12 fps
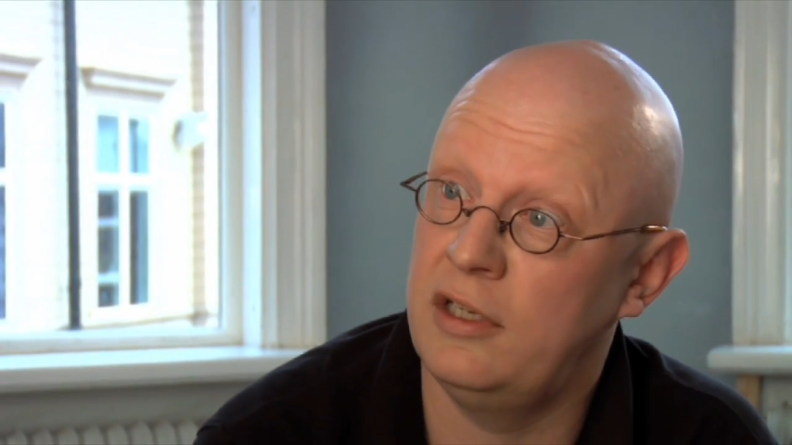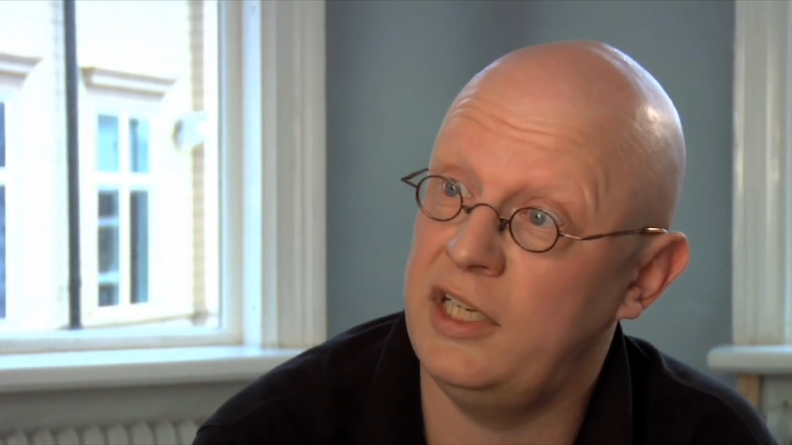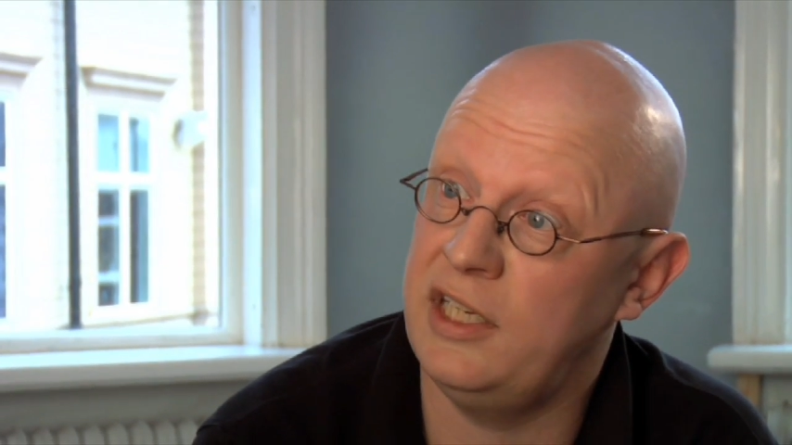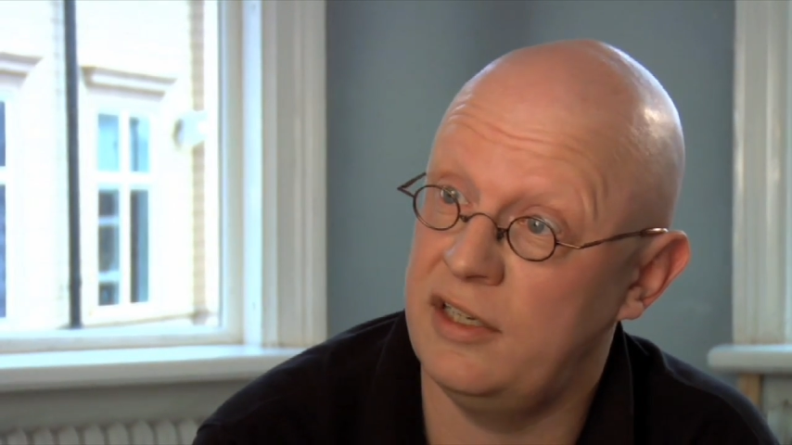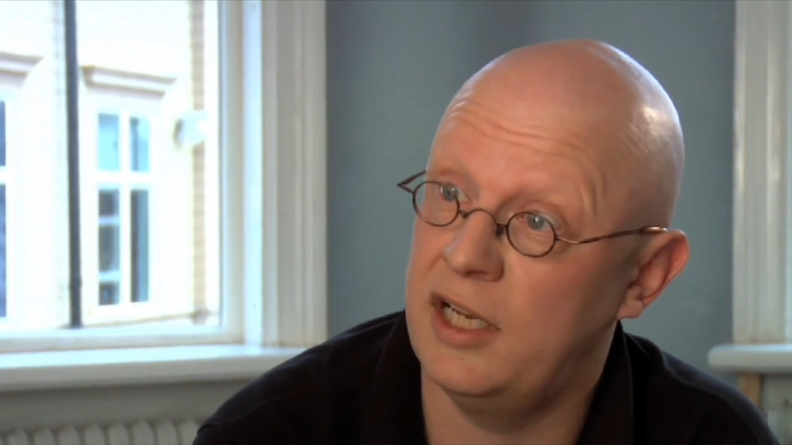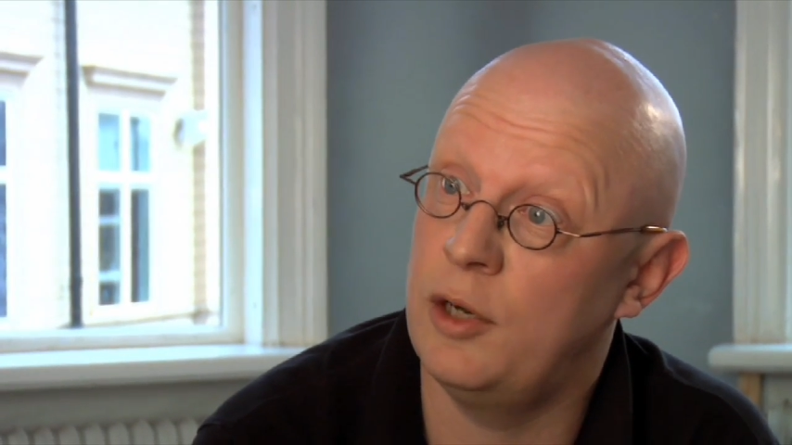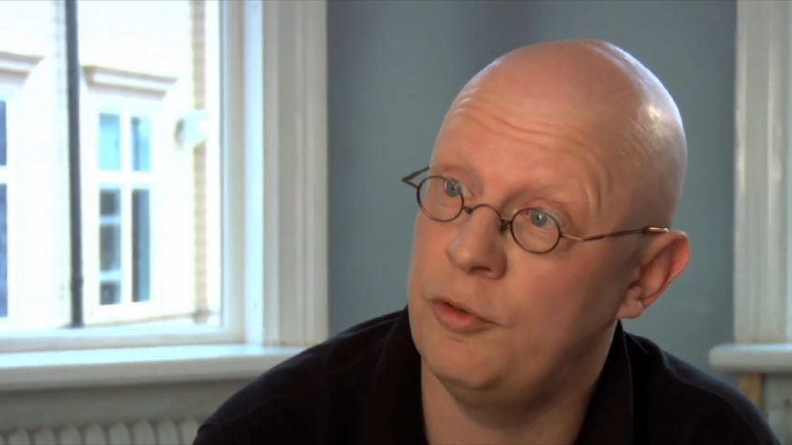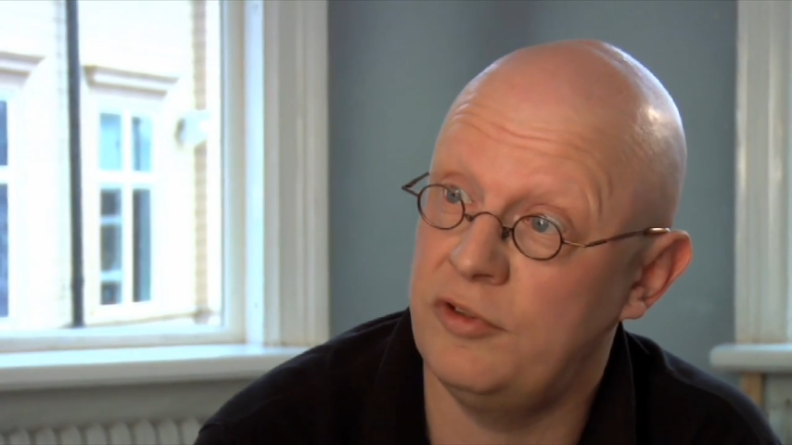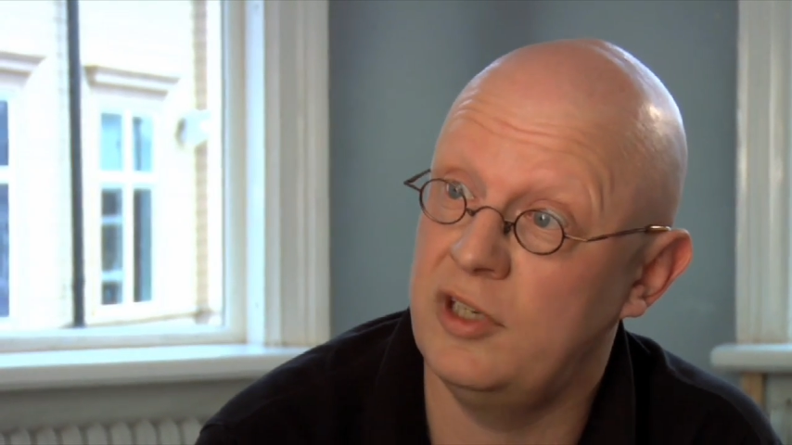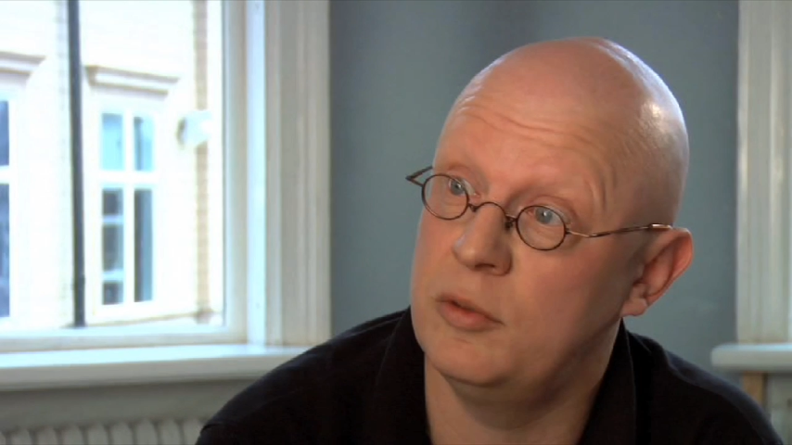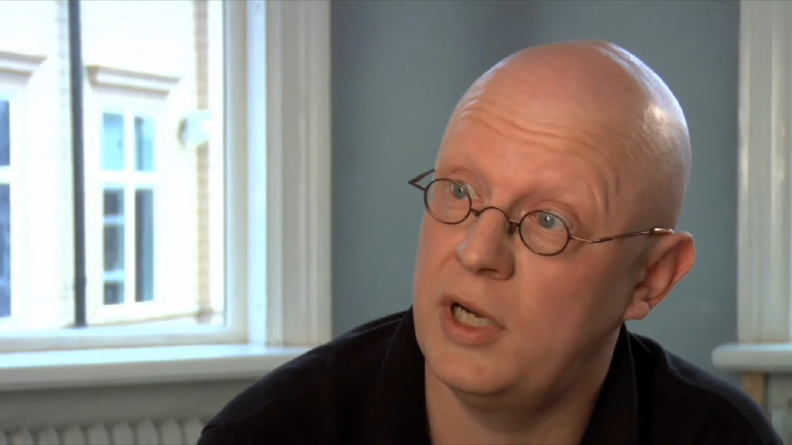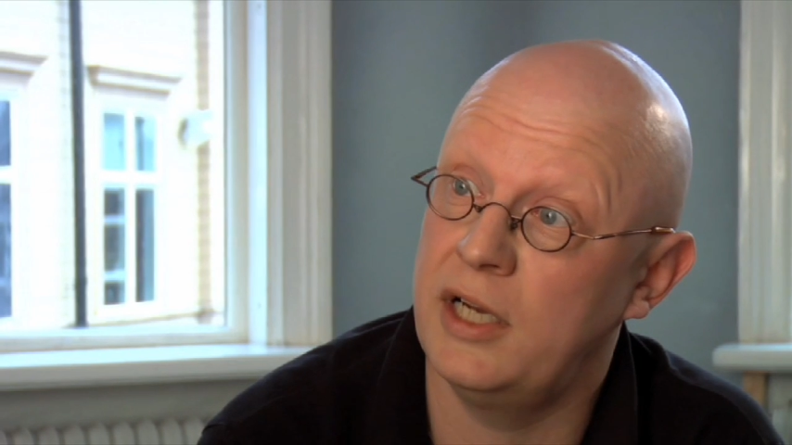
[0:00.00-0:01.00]
in-house
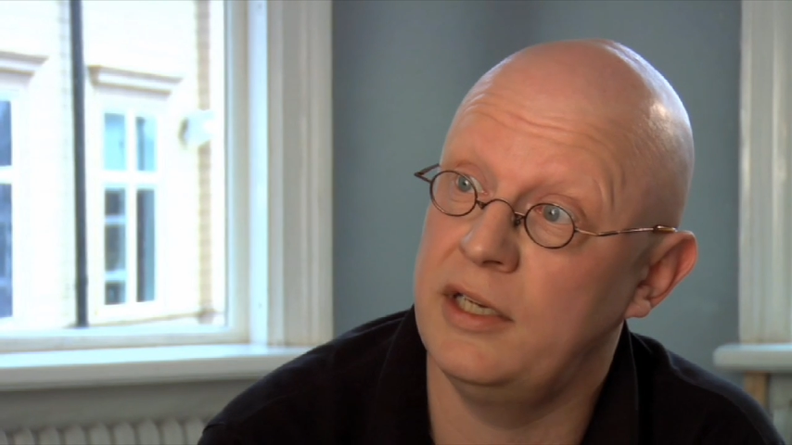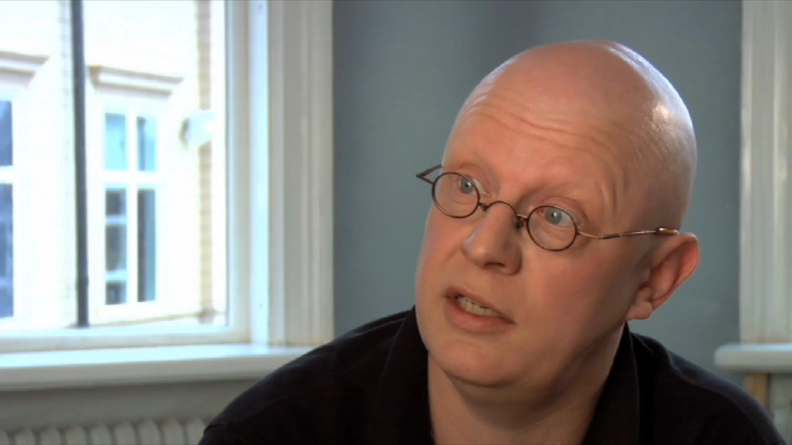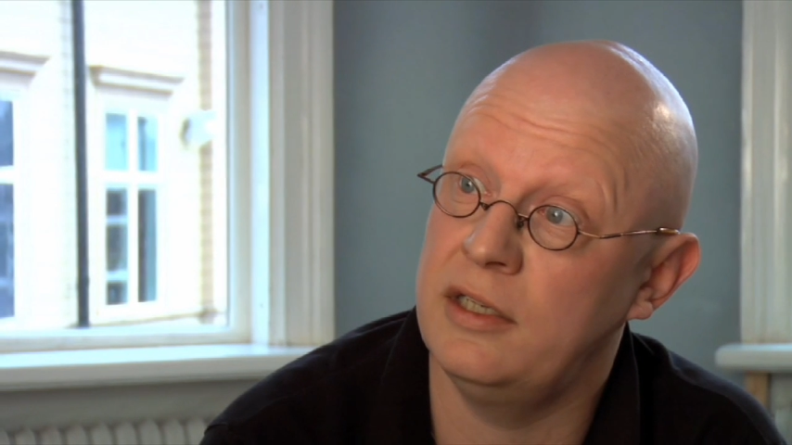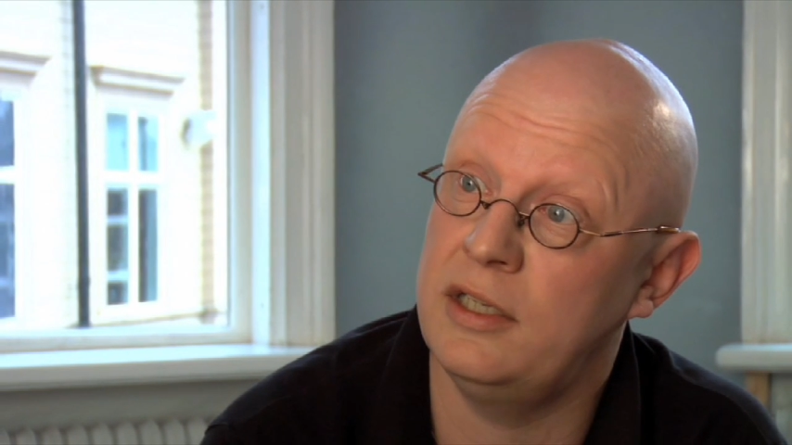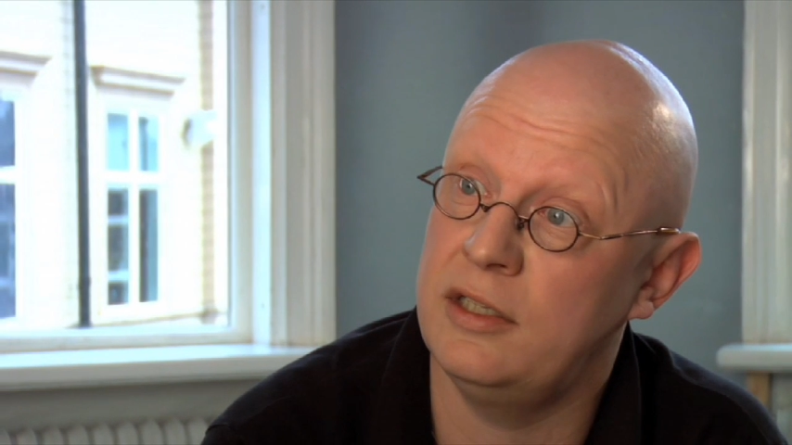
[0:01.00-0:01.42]
in the mining